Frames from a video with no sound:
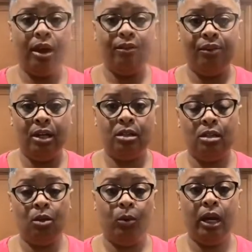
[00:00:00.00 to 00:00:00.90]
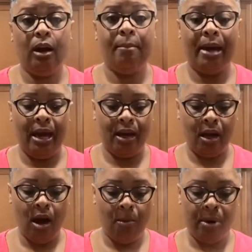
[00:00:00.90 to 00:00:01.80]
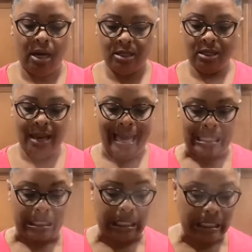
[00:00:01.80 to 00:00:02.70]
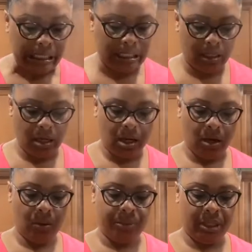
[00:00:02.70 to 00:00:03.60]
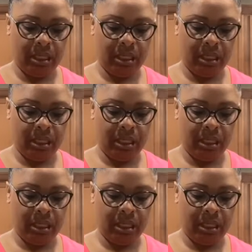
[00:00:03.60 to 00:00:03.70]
friends, so we are back. Our pasta has cooked completely